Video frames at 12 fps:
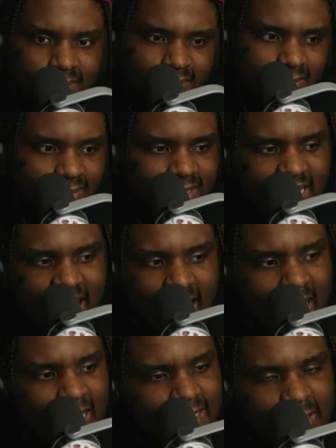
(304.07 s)
it had like
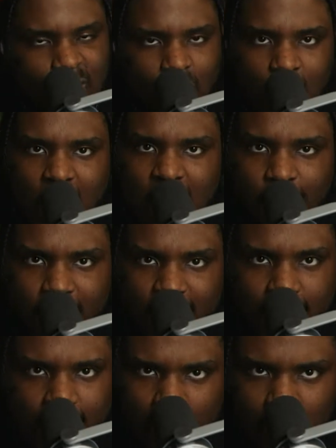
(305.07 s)
these rock band
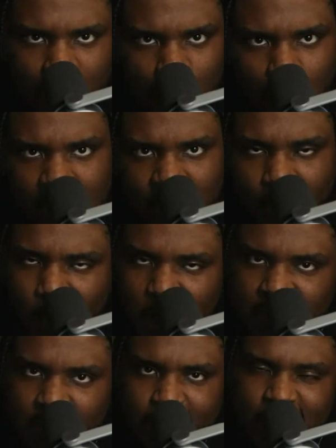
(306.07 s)
elements where you have to press the
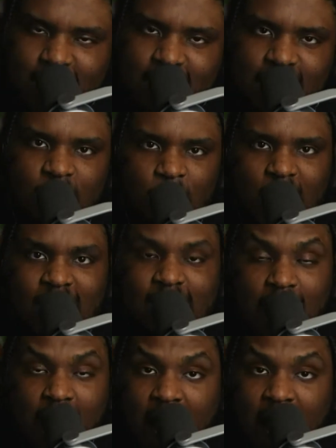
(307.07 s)
buttons at the right time.